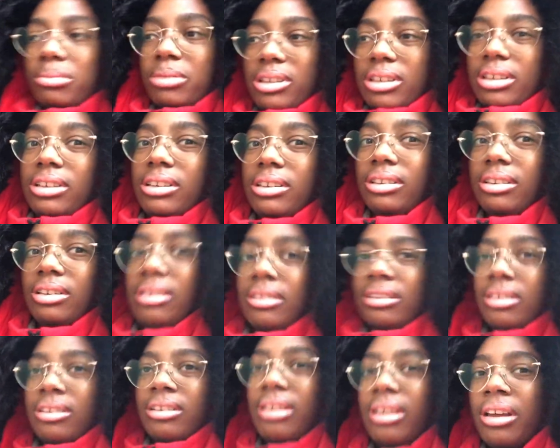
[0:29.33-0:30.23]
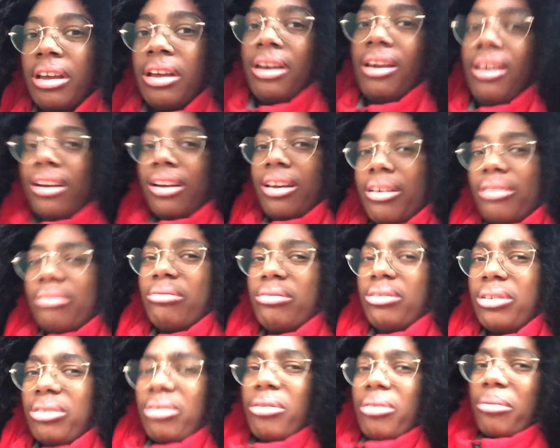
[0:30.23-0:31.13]
me. I'm
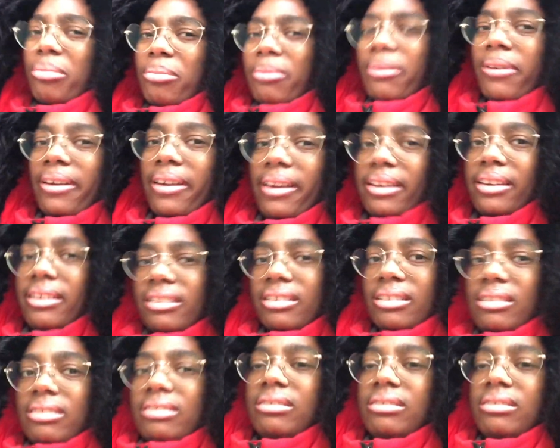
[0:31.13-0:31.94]
gonna go to bed.